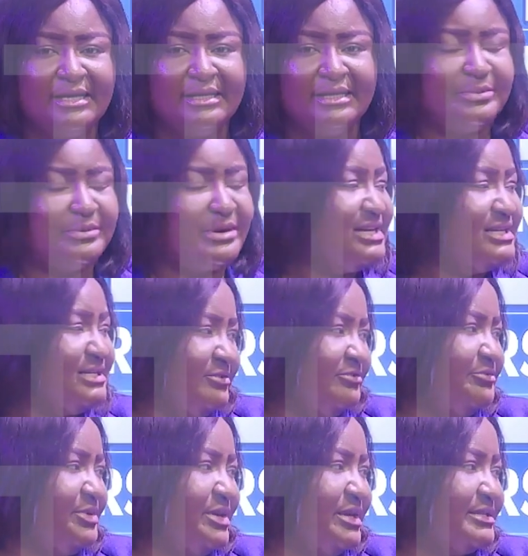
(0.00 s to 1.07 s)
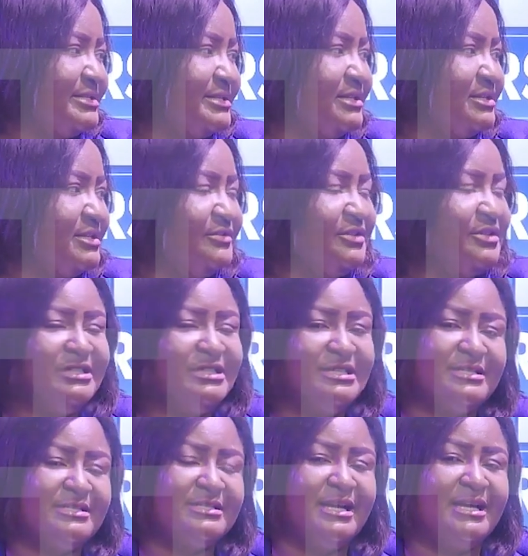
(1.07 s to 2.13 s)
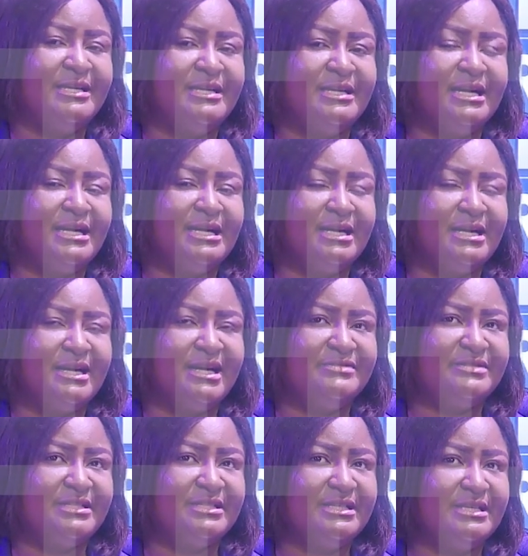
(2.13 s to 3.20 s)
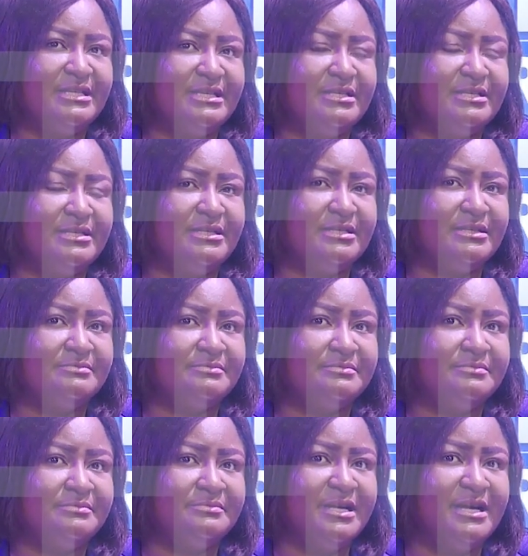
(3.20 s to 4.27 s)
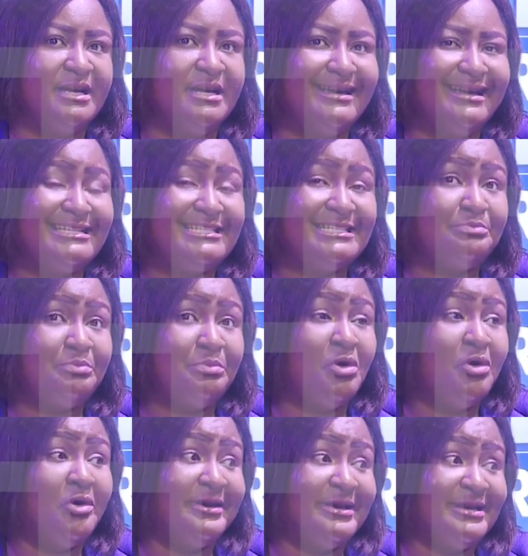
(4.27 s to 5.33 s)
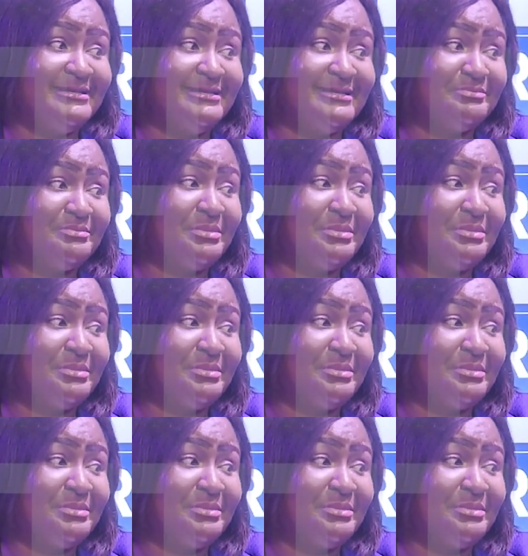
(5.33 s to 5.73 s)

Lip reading: Yeah. The price of peace. The governor did say after the 8-point